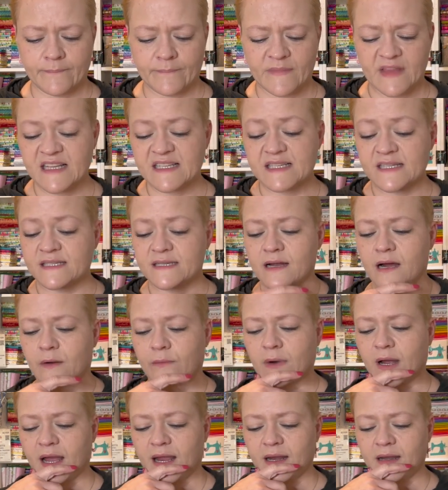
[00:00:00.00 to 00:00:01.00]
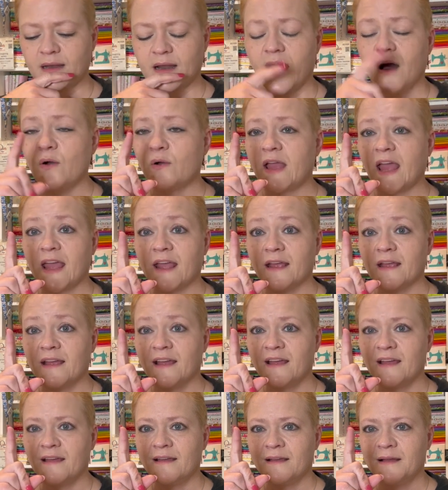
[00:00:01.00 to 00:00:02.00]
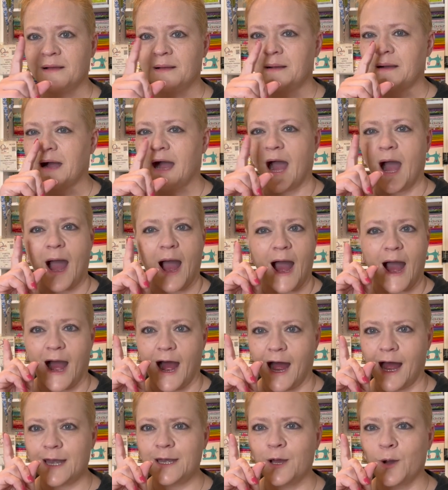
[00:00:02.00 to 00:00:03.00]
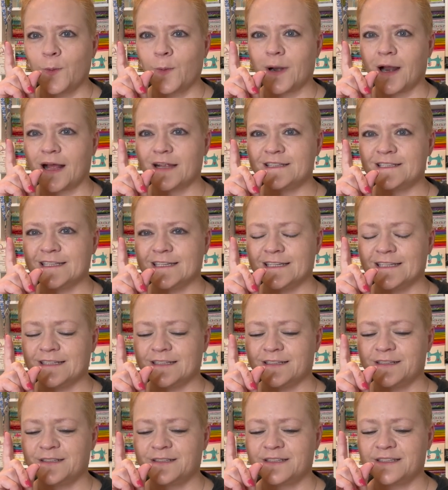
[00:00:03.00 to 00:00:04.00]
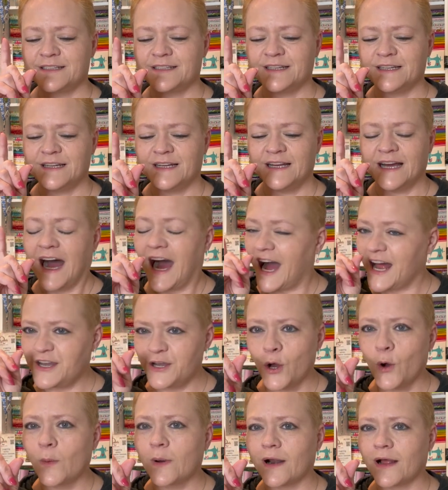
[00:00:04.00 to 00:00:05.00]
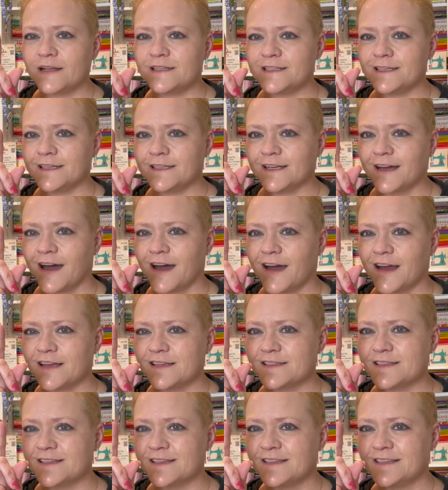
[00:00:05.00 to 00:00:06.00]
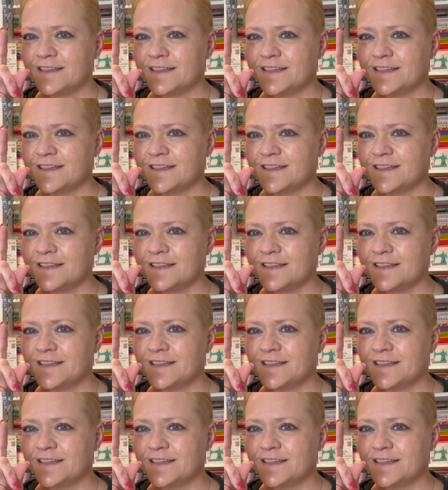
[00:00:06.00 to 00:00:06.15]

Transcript: This is not right. Okay, I know what I did. I know what I did, guys.